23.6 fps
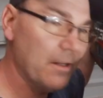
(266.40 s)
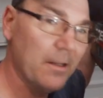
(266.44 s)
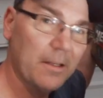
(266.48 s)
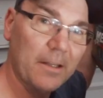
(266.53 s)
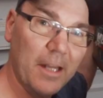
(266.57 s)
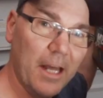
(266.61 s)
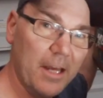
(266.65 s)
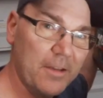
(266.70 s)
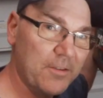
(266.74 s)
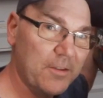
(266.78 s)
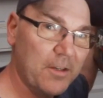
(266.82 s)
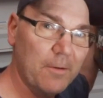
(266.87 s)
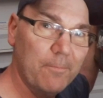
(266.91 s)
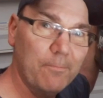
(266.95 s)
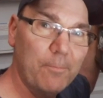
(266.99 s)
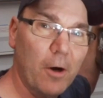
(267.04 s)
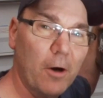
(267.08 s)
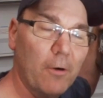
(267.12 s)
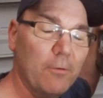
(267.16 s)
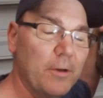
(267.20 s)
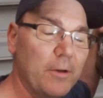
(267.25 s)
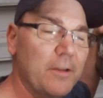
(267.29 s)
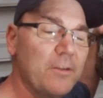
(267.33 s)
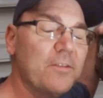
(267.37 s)
less
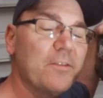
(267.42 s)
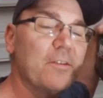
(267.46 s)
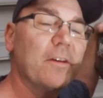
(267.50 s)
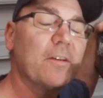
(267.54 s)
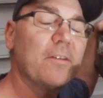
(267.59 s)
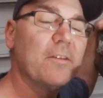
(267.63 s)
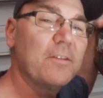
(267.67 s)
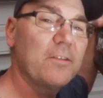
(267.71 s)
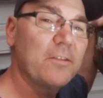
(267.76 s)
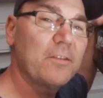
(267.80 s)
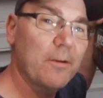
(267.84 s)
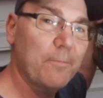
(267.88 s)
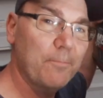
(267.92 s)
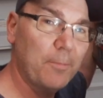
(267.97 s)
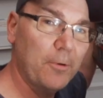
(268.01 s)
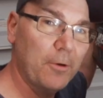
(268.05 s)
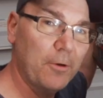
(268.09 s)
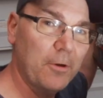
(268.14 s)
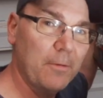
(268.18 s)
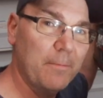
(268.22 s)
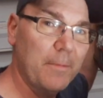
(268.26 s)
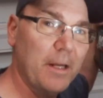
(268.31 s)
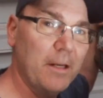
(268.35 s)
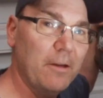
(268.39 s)
components,
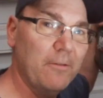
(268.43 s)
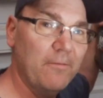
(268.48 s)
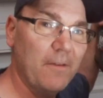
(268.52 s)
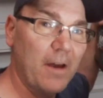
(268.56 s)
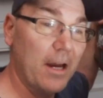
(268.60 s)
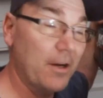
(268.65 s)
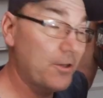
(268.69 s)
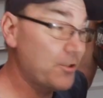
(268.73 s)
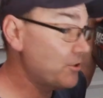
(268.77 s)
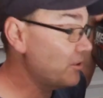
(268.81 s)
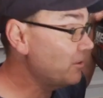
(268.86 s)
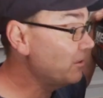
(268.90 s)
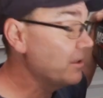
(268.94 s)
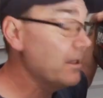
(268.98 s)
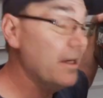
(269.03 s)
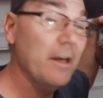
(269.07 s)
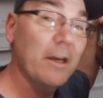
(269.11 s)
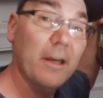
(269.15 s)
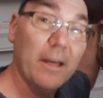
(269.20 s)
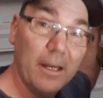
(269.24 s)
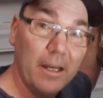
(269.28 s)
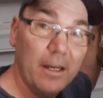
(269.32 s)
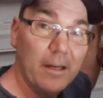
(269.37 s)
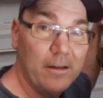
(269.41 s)
simpler to manufacture,
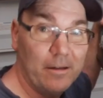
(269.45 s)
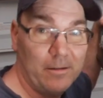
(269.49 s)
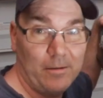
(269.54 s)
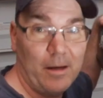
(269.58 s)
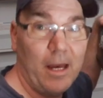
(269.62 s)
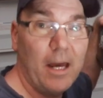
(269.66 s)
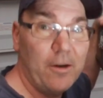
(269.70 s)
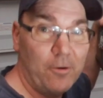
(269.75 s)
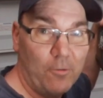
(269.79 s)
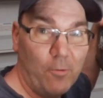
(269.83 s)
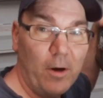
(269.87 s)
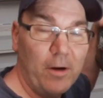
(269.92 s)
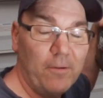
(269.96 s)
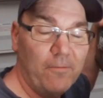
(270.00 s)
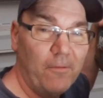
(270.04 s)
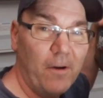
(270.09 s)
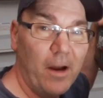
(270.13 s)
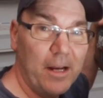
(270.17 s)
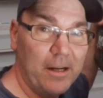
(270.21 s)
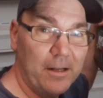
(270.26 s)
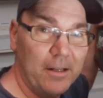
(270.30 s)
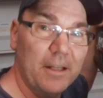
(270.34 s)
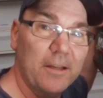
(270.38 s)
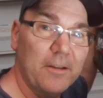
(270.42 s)
and quite
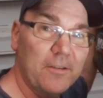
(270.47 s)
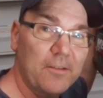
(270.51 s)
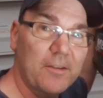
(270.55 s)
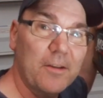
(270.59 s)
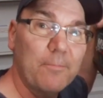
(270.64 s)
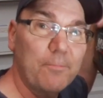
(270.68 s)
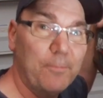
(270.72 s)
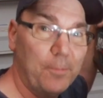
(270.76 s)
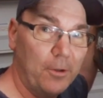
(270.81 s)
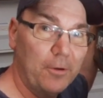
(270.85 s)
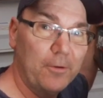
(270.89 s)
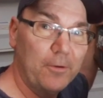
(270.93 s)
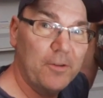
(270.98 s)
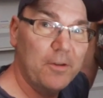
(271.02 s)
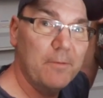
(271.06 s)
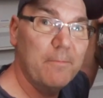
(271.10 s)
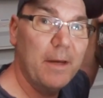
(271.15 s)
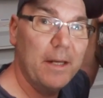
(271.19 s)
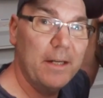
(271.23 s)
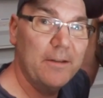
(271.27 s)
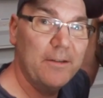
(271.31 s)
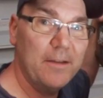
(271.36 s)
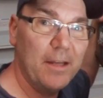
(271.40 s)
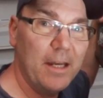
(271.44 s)
frankly, simpler to
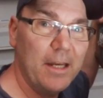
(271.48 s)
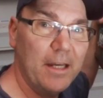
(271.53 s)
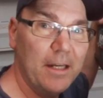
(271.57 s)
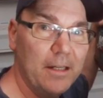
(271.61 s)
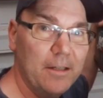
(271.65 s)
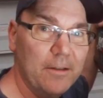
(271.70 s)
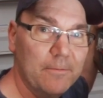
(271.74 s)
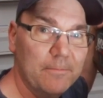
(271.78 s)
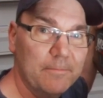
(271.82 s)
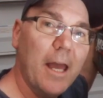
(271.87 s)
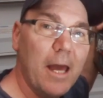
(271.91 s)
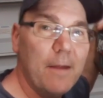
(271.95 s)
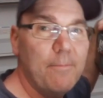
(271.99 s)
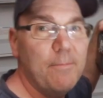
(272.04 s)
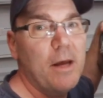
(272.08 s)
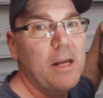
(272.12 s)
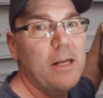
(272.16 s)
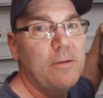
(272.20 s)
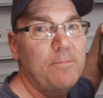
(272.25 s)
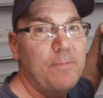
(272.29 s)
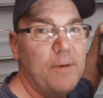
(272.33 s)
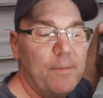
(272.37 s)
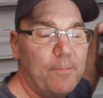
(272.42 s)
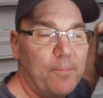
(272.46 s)
maintain. And
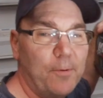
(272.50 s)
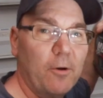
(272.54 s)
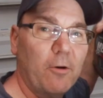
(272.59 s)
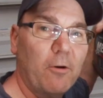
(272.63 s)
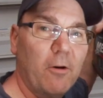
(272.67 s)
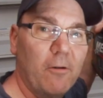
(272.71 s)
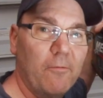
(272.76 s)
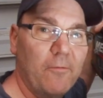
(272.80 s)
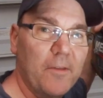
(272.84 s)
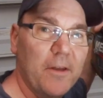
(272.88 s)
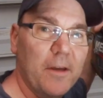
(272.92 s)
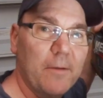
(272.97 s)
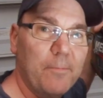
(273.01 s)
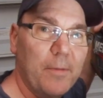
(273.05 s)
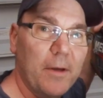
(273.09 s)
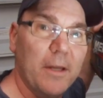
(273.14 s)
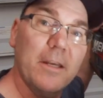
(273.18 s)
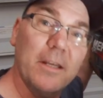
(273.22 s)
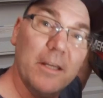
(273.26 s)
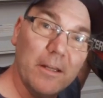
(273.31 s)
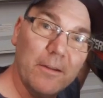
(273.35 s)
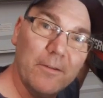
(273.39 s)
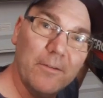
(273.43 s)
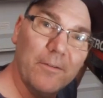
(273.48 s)
many people are of the
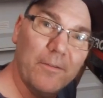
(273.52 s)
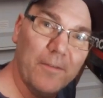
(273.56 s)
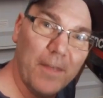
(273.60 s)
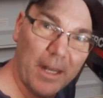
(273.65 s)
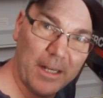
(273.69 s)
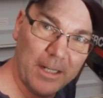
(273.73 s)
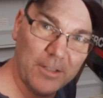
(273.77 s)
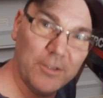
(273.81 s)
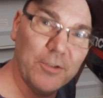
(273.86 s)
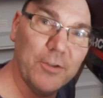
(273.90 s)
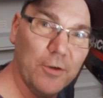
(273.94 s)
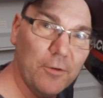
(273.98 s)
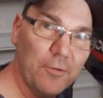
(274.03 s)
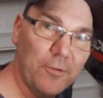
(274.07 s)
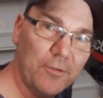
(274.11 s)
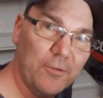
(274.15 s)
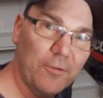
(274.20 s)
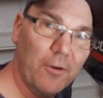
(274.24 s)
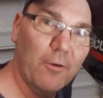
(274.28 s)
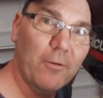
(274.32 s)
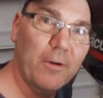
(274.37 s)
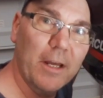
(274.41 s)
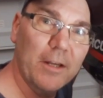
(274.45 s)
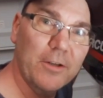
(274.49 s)
opinion that a
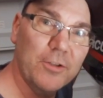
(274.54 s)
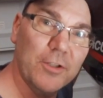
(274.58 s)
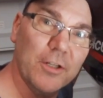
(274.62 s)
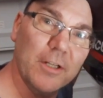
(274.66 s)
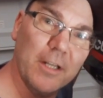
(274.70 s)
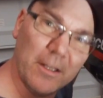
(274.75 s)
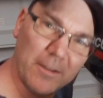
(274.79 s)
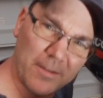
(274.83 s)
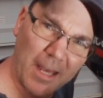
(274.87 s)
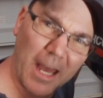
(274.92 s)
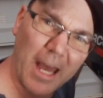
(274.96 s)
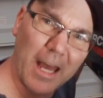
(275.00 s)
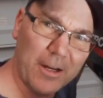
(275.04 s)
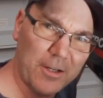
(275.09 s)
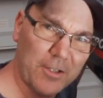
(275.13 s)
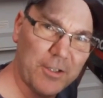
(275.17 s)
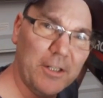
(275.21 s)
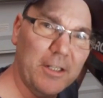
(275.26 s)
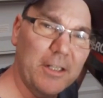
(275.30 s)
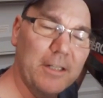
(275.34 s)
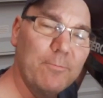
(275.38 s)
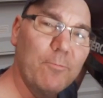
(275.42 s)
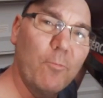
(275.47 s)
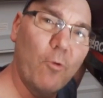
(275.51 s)
two-stroke engine is
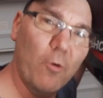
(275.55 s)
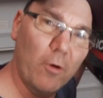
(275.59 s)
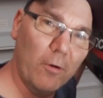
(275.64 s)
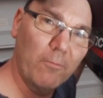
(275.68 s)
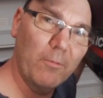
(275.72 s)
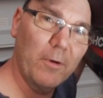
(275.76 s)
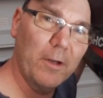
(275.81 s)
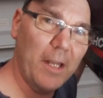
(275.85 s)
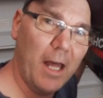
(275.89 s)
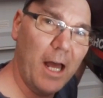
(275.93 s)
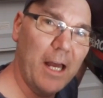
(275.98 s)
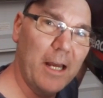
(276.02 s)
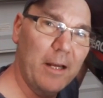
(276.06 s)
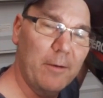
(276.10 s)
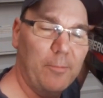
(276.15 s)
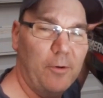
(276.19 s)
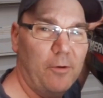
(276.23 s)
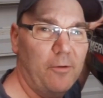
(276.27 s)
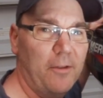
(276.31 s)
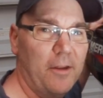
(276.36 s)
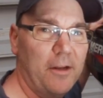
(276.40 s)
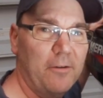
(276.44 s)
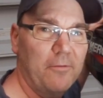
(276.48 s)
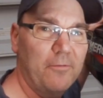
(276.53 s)
actually more
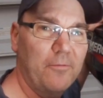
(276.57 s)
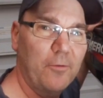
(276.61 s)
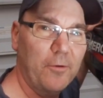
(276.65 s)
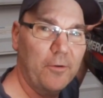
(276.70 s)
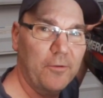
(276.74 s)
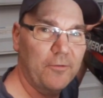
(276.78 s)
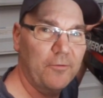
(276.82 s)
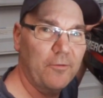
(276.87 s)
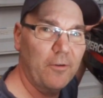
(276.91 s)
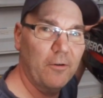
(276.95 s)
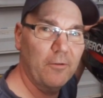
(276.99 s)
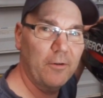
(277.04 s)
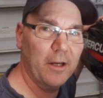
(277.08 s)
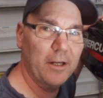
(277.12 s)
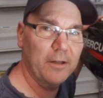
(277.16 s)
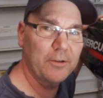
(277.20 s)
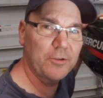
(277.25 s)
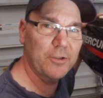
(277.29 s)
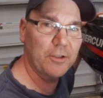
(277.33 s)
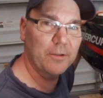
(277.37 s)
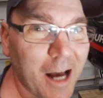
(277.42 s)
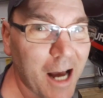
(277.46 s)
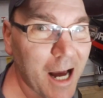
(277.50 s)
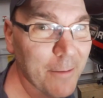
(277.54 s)
reliable than a four-stroke
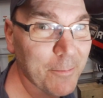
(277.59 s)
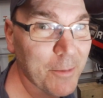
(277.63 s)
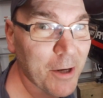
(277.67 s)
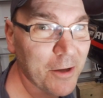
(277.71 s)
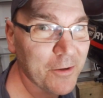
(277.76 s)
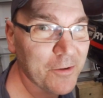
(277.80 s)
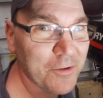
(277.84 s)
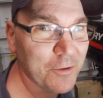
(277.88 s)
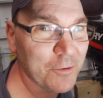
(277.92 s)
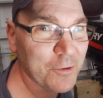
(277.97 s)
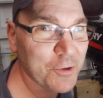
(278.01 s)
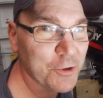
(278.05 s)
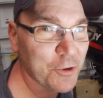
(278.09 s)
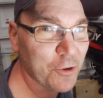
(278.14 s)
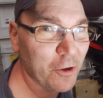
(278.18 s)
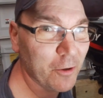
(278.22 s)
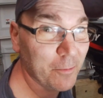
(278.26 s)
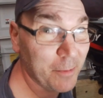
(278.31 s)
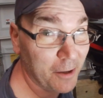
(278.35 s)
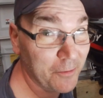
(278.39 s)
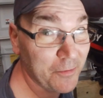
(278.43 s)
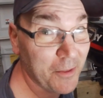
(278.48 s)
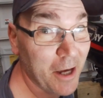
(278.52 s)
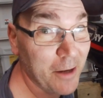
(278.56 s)
engine. I'm not so sure
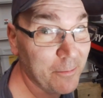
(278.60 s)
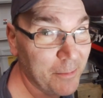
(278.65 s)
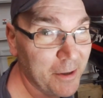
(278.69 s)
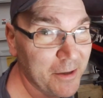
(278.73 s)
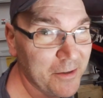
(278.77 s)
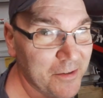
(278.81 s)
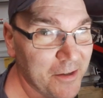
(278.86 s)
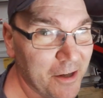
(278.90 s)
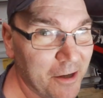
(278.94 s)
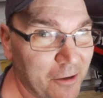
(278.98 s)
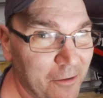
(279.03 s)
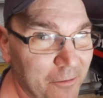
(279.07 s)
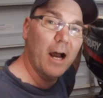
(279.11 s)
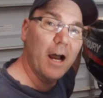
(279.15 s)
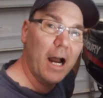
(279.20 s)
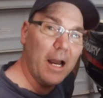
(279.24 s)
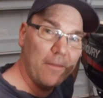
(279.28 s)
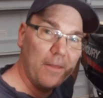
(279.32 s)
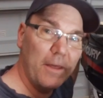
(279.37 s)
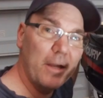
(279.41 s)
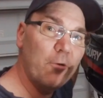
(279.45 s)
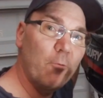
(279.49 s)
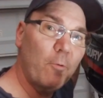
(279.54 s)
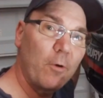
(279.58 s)
about that myself.
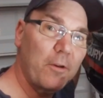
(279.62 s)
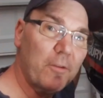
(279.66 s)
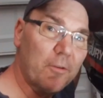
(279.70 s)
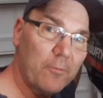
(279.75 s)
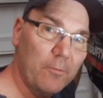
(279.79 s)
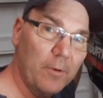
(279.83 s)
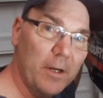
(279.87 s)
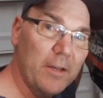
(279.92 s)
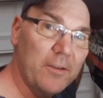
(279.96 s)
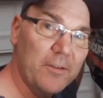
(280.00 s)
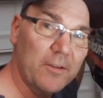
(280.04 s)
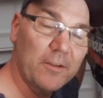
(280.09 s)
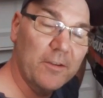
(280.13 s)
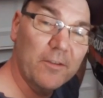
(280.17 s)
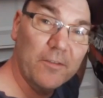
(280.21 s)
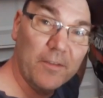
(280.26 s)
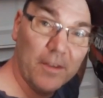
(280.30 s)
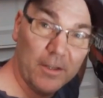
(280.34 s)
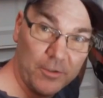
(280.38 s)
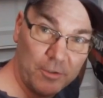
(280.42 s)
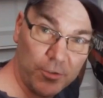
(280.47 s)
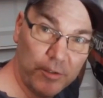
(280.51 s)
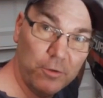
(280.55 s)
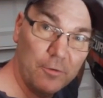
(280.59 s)
I think one of the reasons
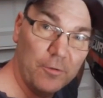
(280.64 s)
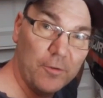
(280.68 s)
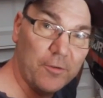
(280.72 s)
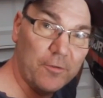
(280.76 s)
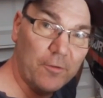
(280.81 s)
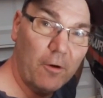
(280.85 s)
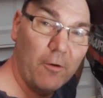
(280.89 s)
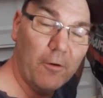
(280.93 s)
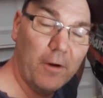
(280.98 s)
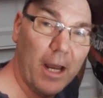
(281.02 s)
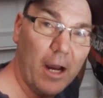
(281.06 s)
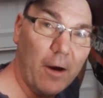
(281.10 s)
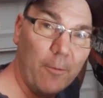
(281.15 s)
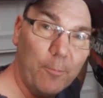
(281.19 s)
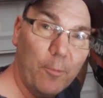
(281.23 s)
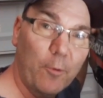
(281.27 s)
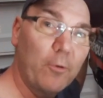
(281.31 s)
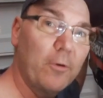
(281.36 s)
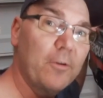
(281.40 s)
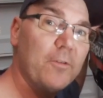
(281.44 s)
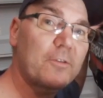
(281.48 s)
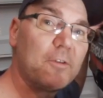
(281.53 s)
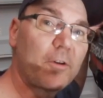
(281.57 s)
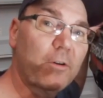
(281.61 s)
that two-stroke
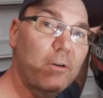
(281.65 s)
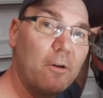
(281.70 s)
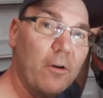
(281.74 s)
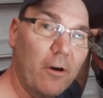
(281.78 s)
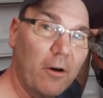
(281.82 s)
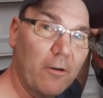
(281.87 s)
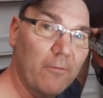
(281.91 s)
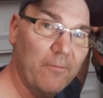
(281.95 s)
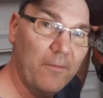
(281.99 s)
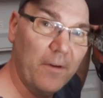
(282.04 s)
outboards are